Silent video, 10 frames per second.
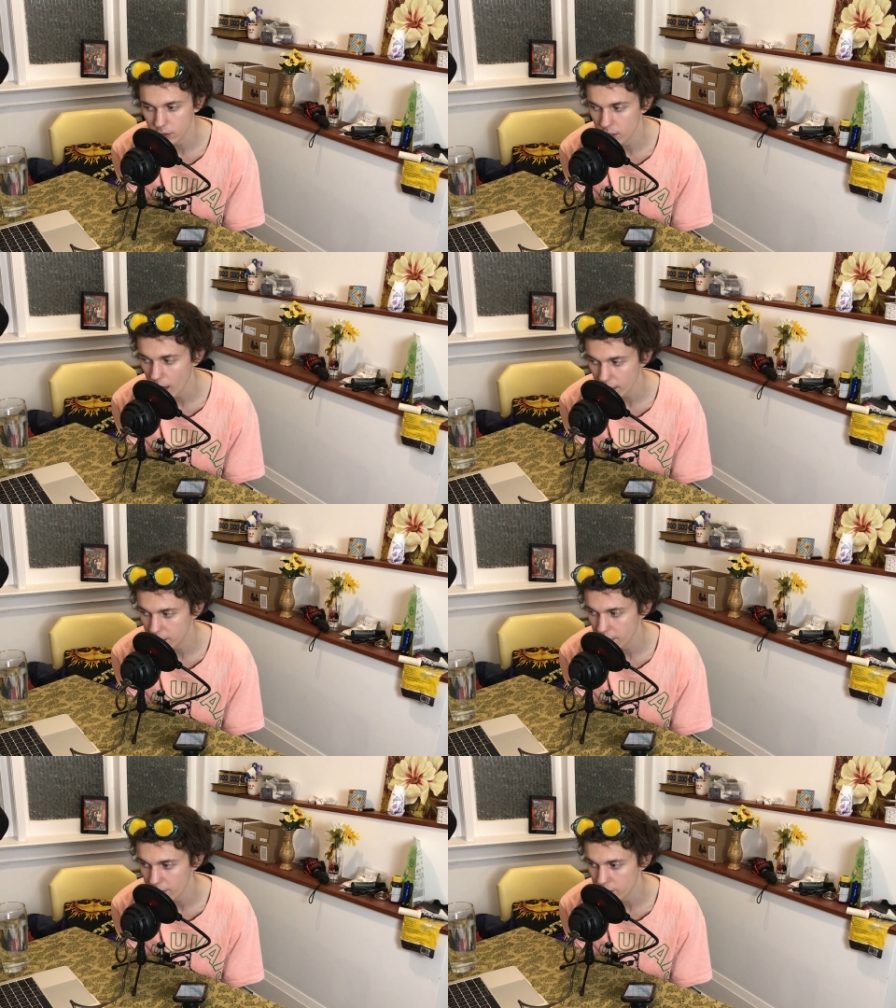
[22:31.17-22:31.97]
talked
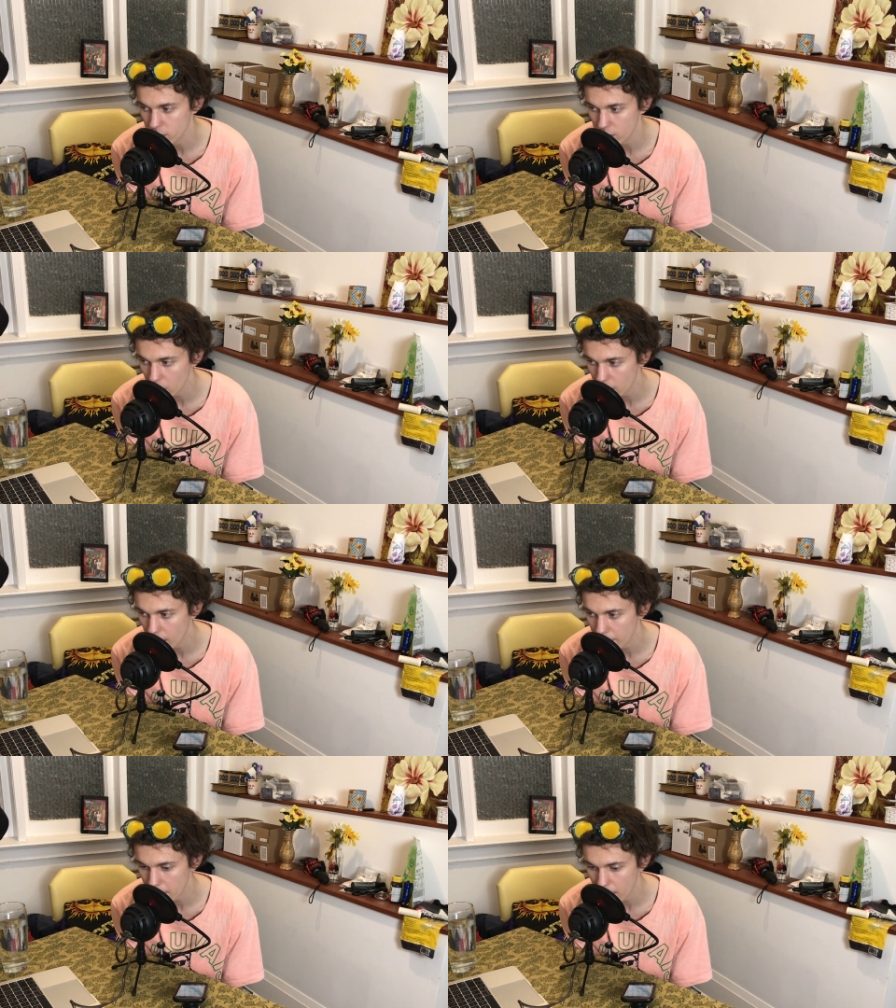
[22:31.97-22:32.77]
to me for so
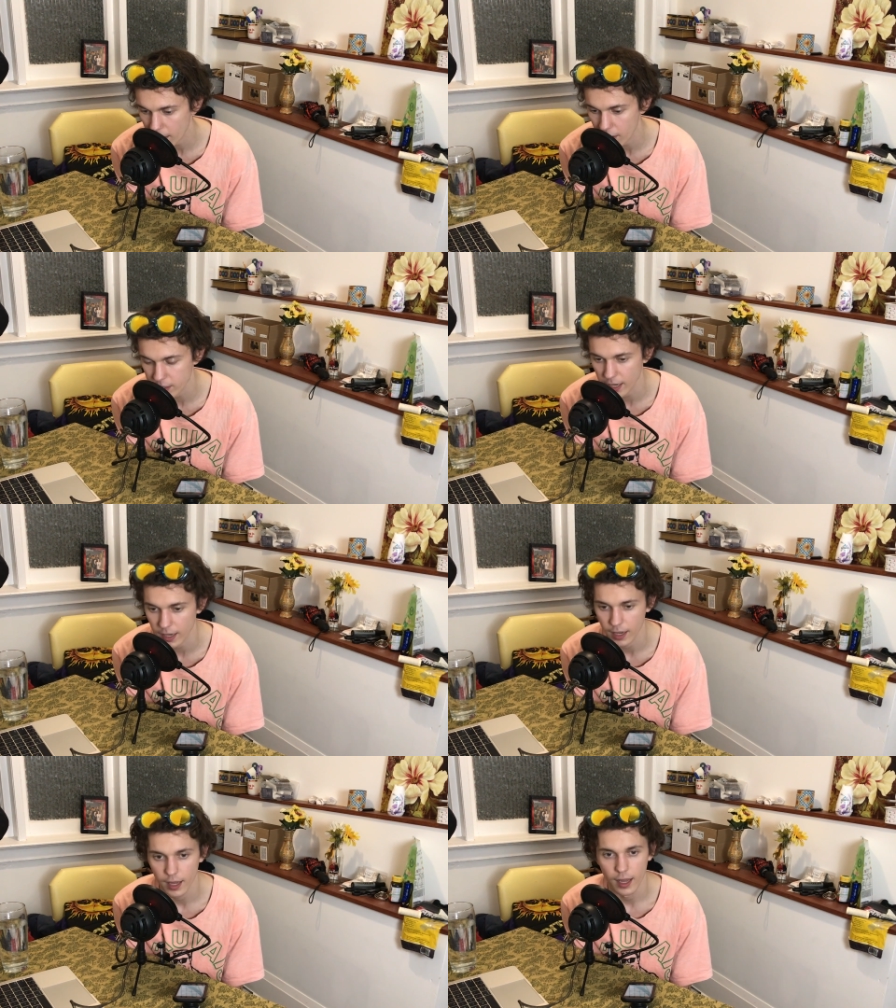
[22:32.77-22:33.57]
long about it, and I was like.